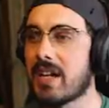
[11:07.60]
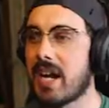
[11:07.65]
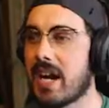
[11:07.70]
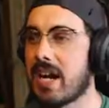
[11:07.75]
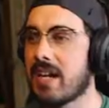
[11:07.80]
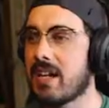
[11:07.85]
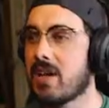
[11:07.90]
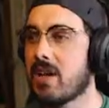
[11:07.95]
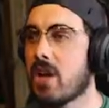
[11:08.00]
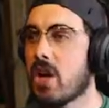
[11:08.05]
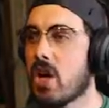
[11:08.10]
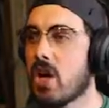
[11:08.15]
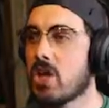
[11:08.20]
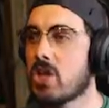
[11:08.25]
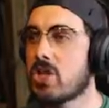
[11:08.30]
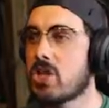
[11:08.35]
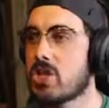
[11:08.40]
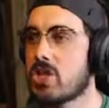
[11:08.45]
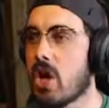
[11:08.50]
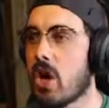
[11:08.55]
Light
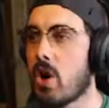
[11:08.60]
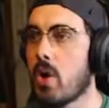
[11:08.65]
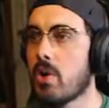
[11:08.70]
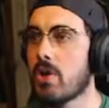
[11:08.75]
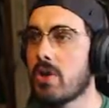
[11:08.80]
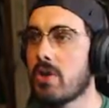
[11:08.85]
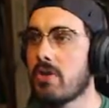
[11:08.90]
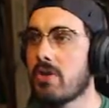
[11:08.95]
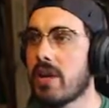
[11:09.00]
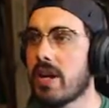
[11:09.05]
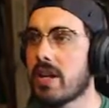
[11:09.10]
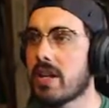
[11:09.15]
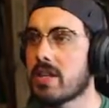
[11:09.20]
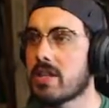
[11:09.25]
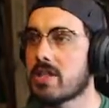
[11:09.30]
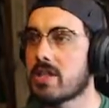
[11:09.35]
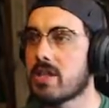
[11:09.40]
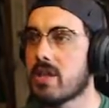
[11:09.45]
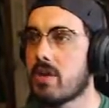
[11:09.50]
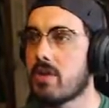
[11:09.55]
so unique
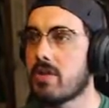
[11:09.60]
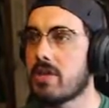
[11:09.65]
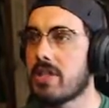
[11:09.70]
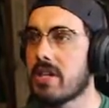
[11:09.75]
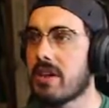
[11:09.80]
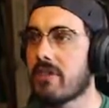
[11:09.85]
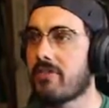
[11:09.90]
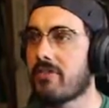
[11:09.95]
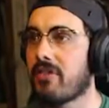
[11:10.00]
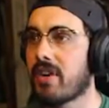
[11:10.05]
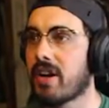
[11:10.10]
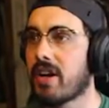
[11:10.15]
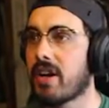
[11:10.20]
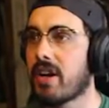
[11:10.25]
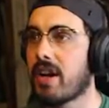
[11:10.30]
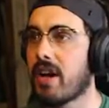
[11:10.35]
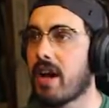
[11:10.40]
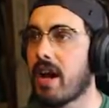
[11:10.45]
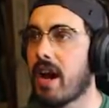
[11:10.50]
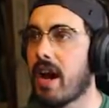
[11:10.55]
and so different
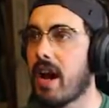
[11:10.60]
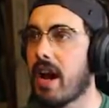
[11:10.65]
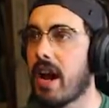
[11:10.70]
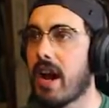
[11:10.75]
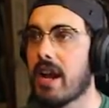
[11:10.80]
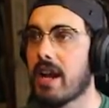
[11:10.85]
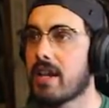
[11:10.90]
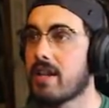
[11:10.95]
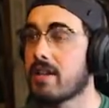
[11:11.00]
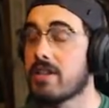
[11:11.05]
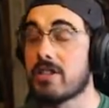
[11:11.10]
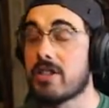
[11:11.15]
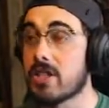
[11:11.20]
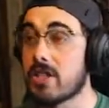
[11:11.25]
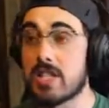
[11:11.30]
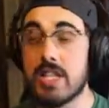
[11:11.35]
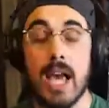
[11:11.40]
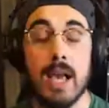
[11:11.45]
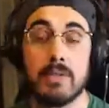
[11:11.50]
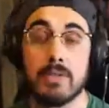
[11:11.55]
and
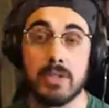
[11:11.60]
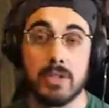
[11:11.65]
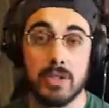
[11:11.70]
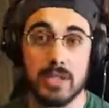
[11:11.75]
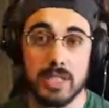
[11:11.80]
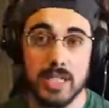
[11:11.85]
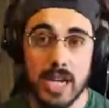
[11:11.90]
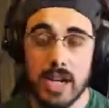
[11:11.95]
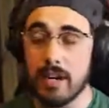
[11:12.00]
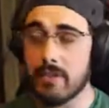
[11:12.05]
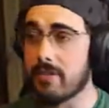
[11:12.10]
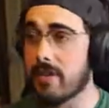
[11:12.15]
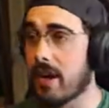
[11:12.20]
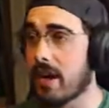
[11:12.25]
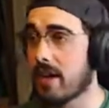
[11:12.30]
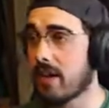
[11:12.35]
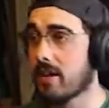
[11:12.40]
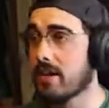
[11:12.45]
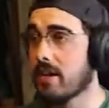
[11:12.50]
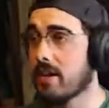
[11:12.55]
just absolutely
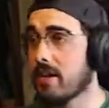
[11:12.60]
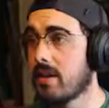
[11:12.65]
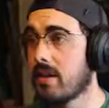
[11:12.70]
terrifying.